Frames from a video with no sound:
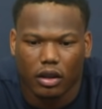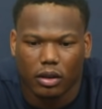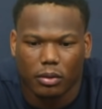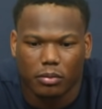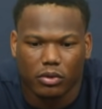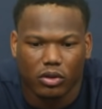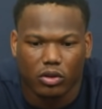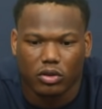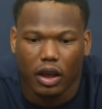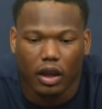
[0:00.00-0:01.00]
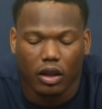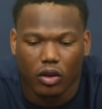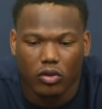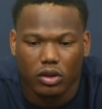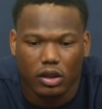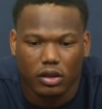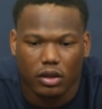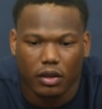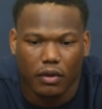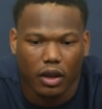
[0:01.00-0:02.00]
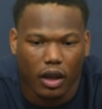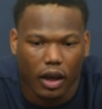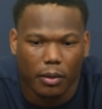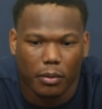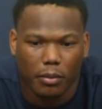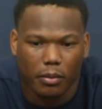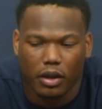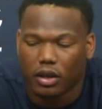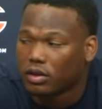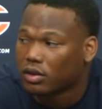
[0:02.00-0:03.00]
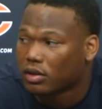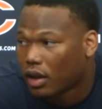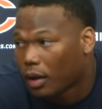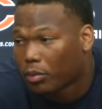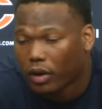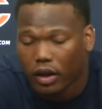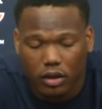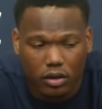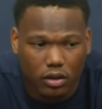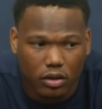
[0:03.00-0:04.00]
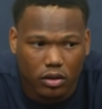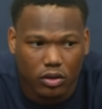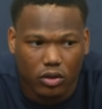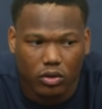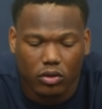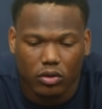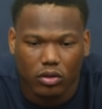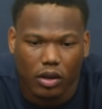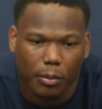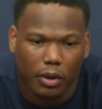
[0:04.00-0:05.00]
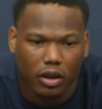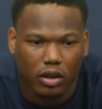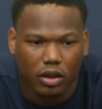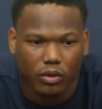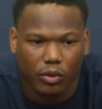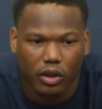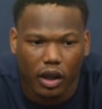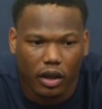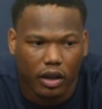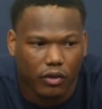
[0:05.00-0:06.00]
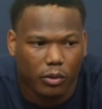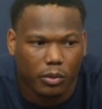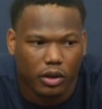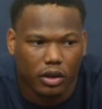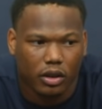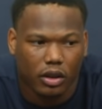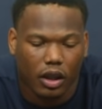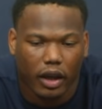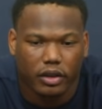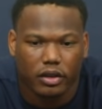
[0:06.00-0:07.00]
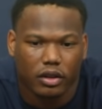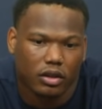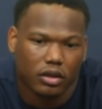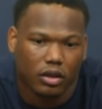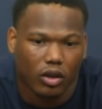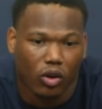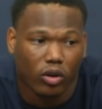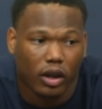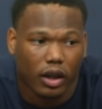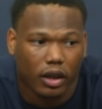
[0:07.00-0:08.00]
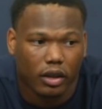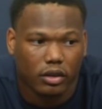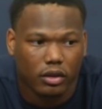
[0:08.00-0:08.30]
um, you know, taking notes as if the game is at practice. So, I mean, it really ain't different, but the light's just on, I guess.